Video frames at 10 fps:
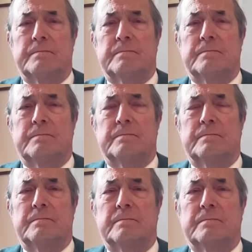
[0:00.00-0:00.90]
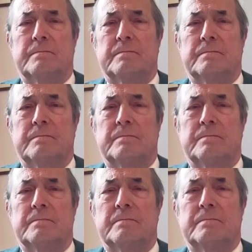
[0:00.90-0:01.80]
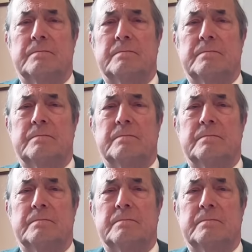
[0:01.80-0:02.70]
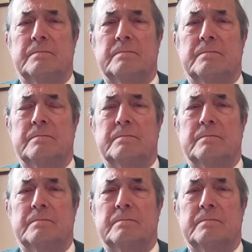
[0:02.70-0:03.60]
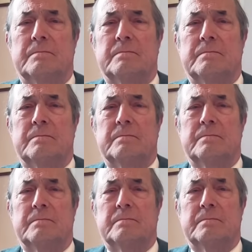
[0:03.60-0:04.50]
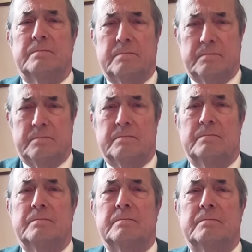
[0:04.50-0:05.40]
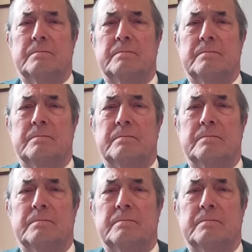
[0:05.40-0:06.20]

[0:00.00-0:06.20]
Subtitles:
No words are spoken by the person on screen.